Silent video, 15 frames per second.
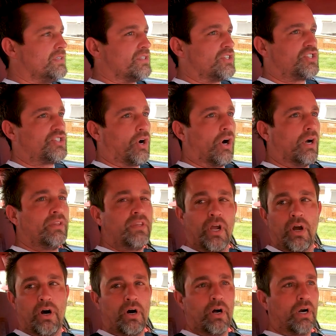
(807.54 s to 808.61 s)
start the
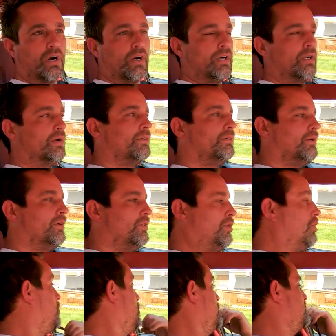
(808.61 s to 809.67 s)
car.
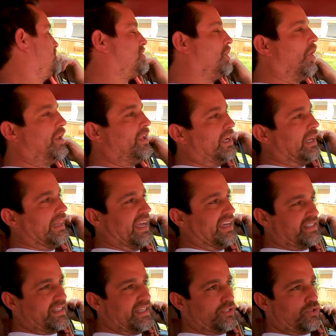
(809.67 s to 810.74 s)
You couldn't start it
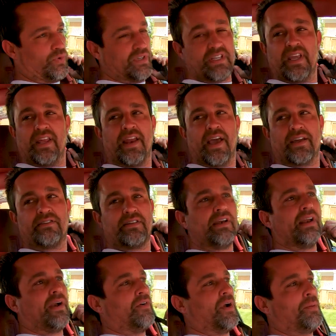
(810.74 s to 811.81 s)
unless this was connected.
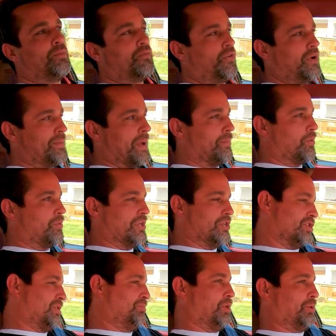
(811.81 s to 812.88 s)
And I remember we
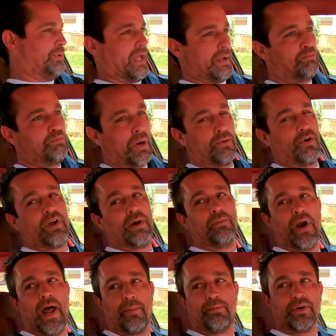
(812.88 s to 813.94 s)
used to put like bubblegum
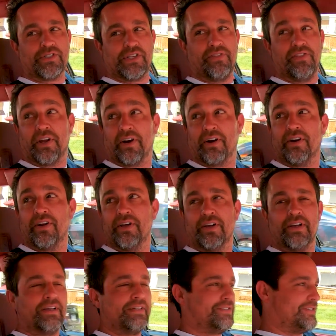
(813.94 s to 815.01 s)
wrappers in there
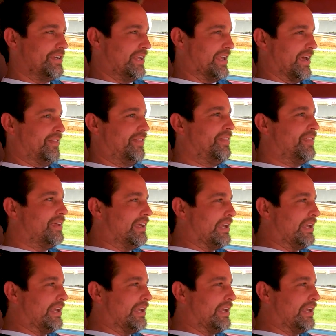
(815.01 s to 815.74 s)
to get the